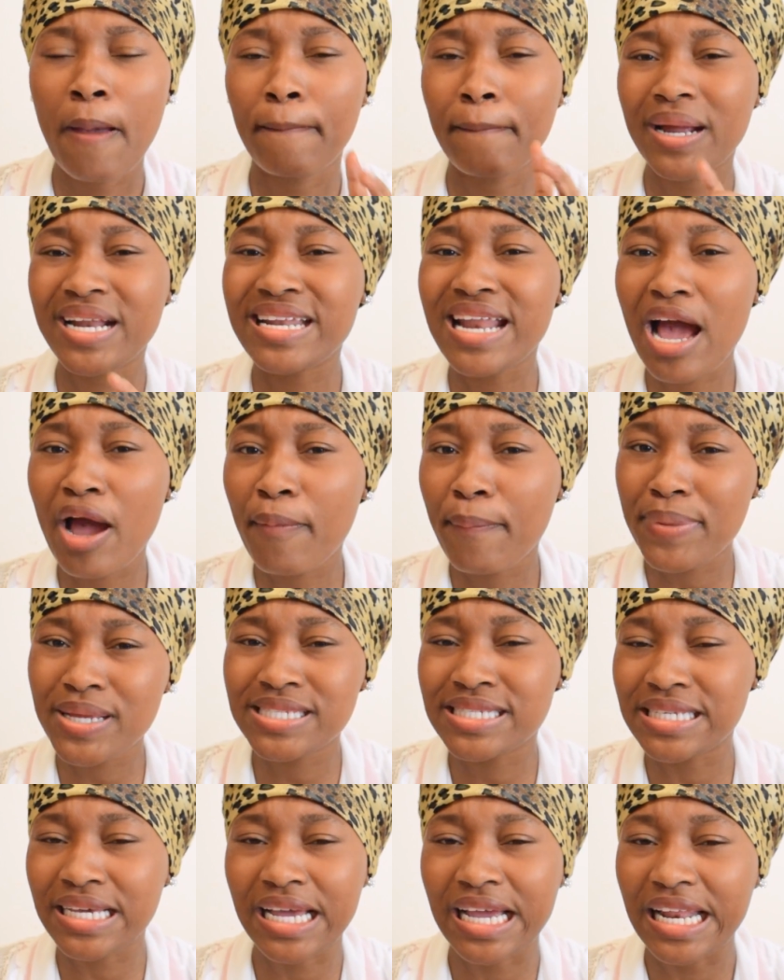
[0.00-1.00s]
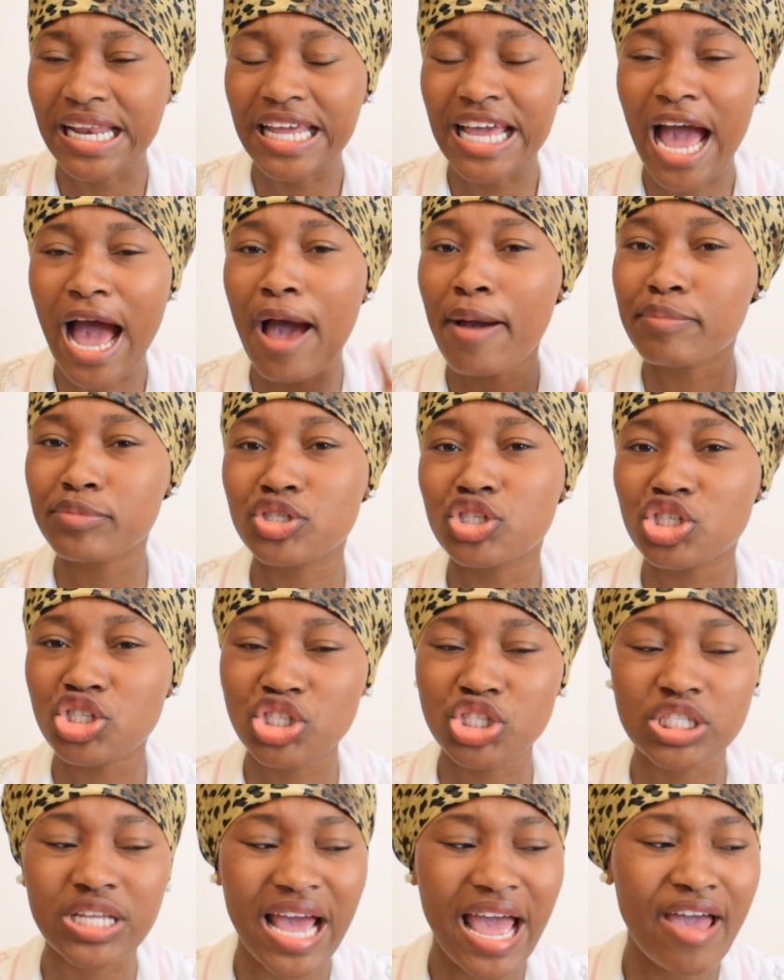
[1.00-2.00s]
But now basically, I'm
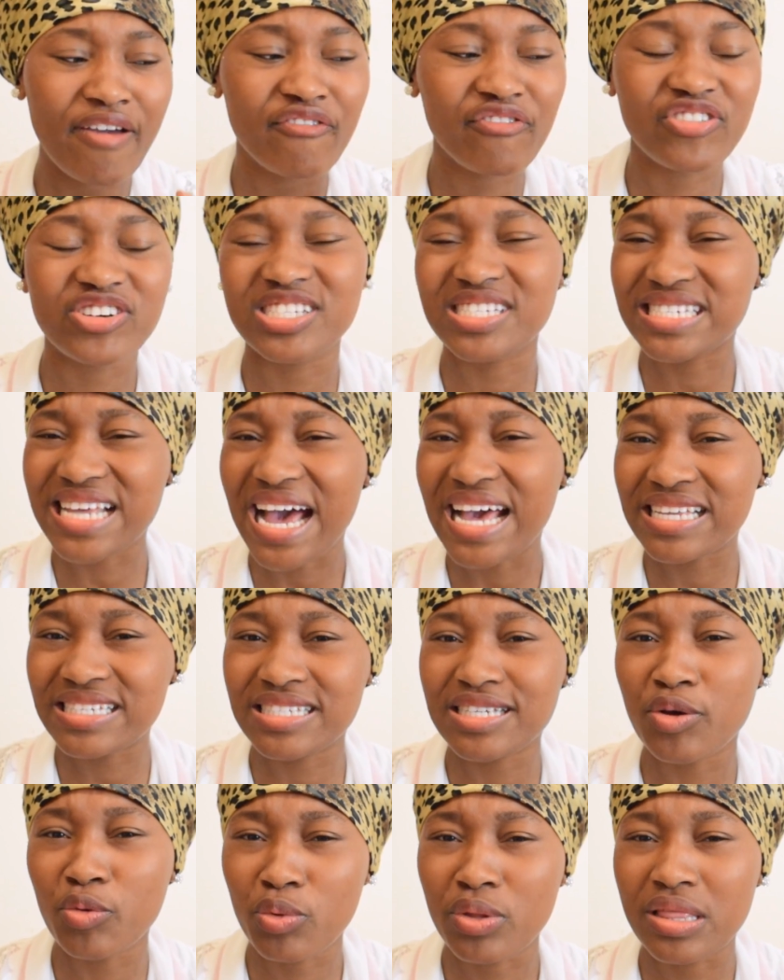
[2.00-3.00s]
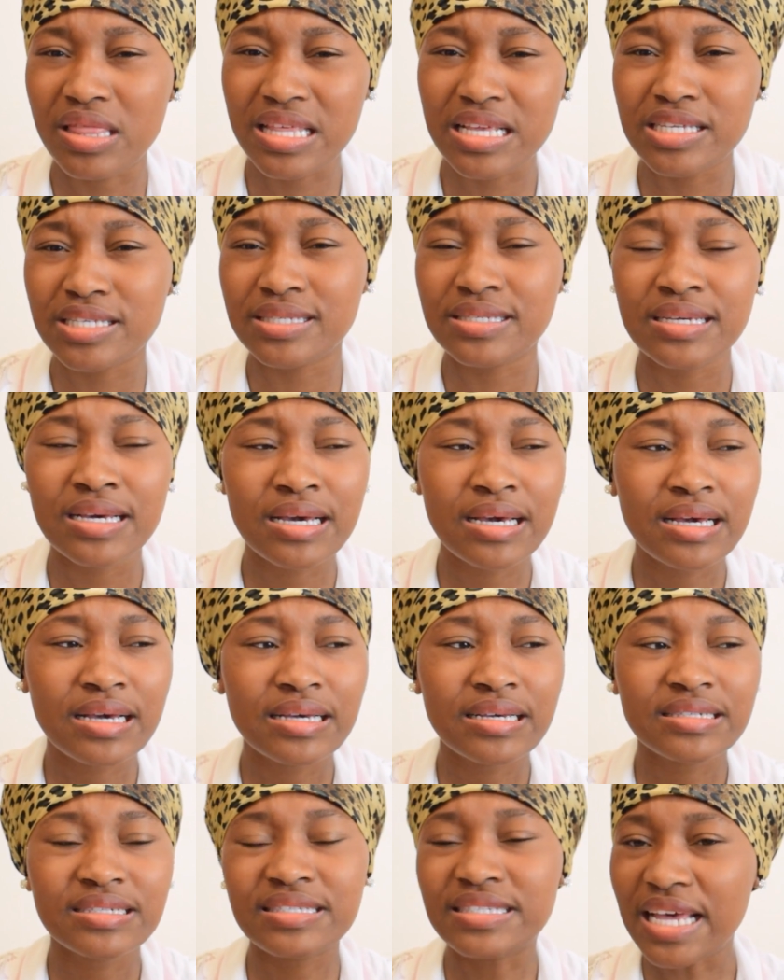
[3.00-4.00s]
just emphasizing with these
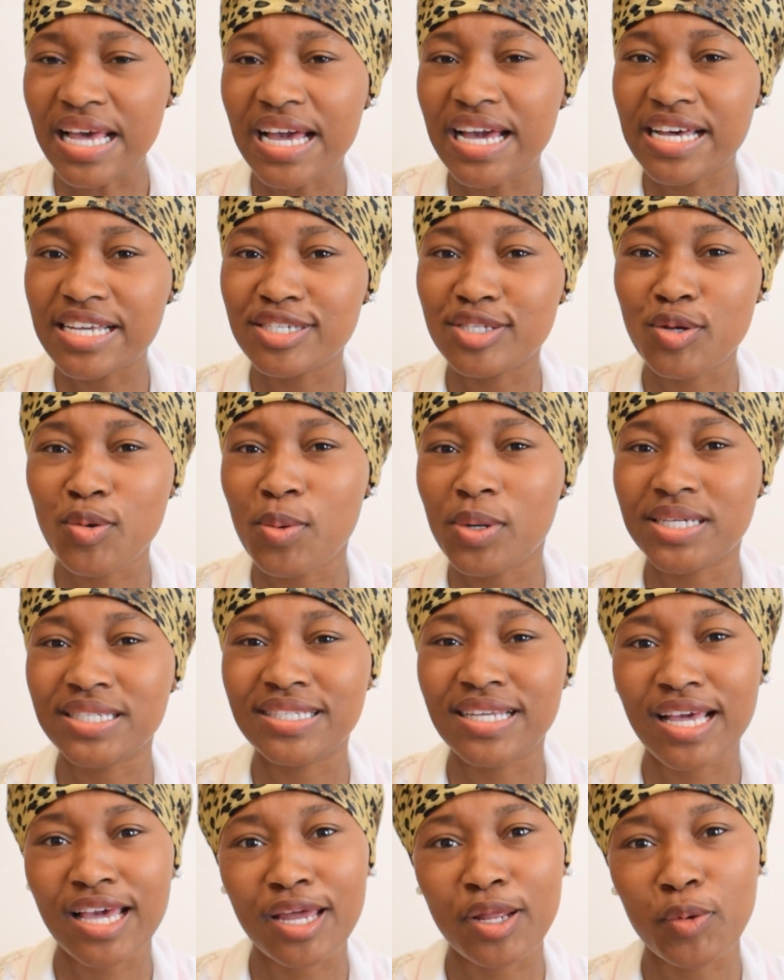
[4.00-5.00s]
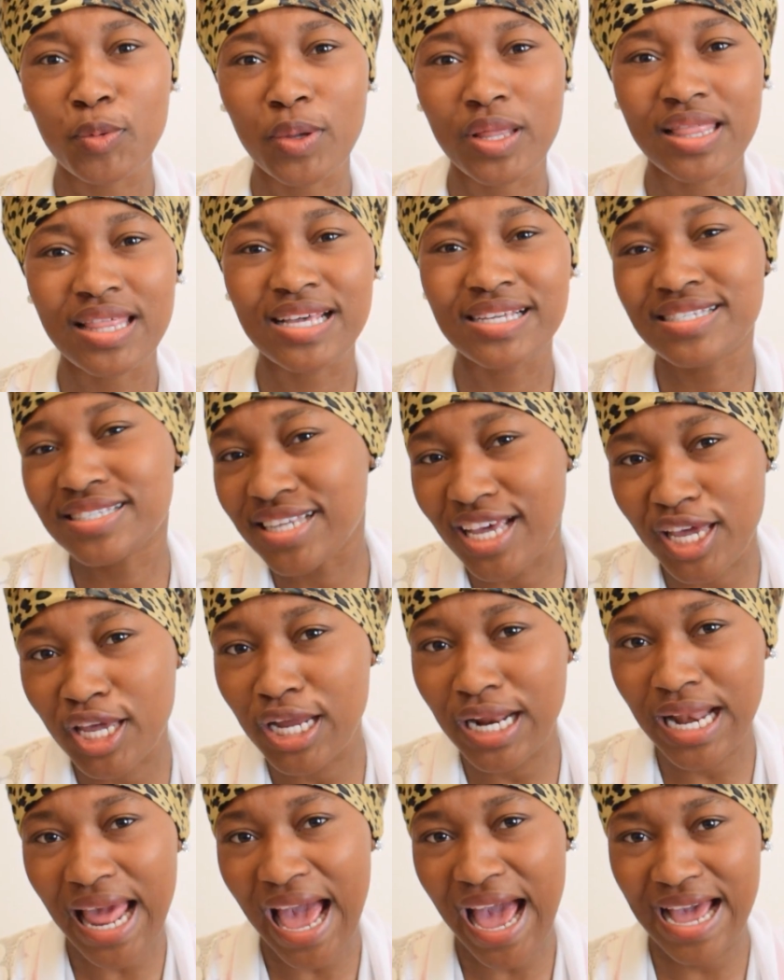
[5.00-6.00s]
singers who are singing with
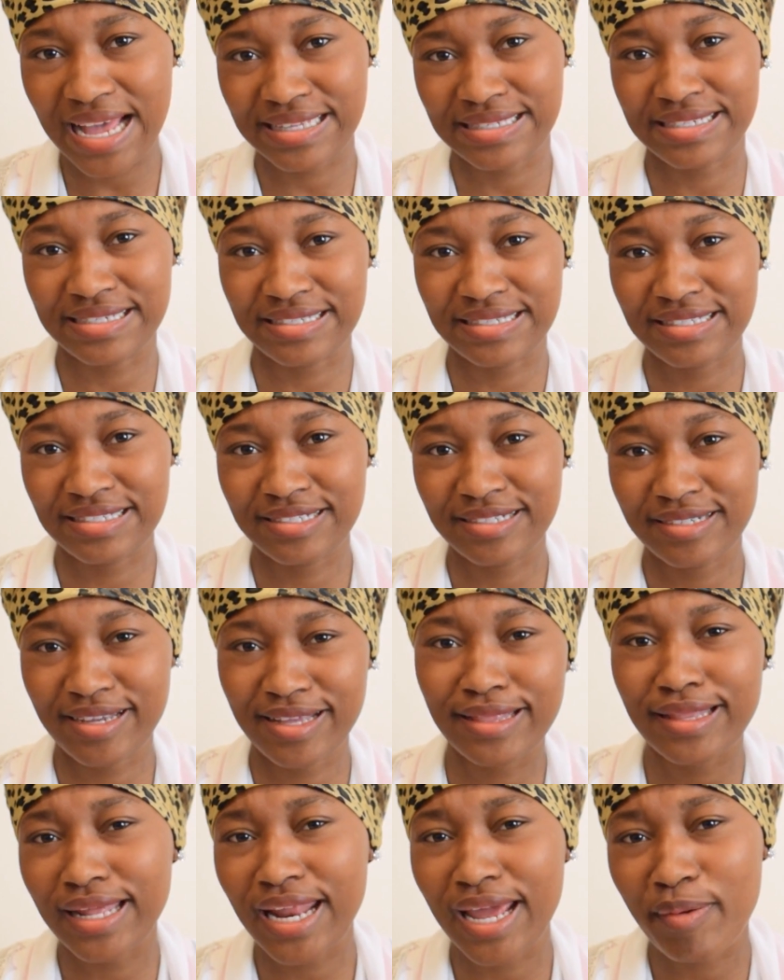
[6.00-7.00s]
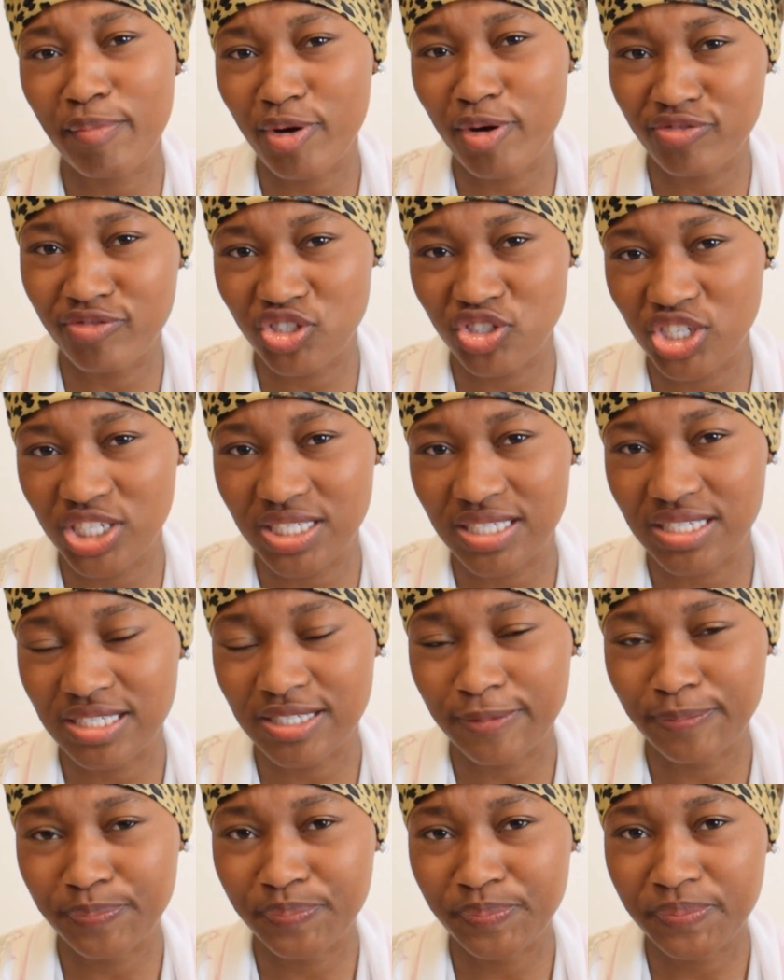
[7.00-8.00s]
secular artists in the name of Jesus.